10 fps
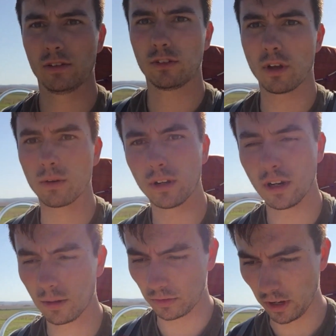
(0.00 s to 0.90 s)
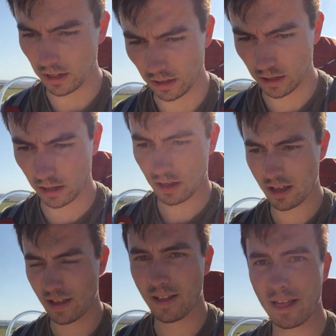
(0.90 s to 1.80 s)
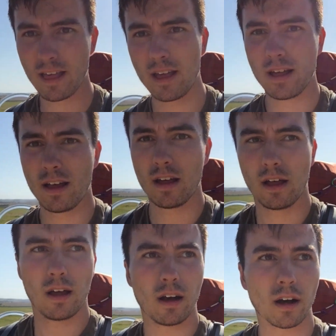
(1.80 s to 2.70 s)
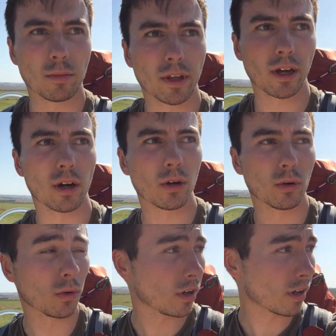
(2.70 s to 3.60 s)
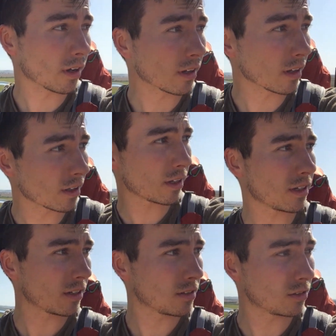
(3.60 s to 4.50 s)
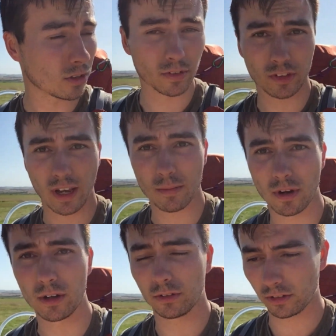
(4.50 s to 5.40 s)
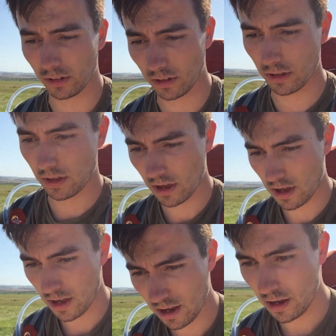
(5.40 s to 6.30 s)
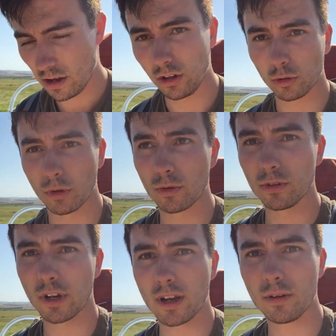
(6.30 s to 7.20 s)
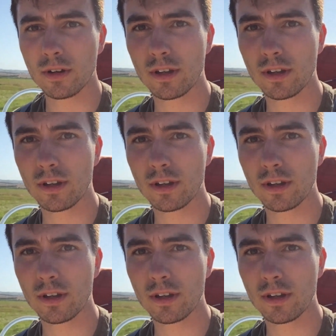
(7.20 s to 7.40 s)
So, a little update. I'm now just over 10 miles along my route now.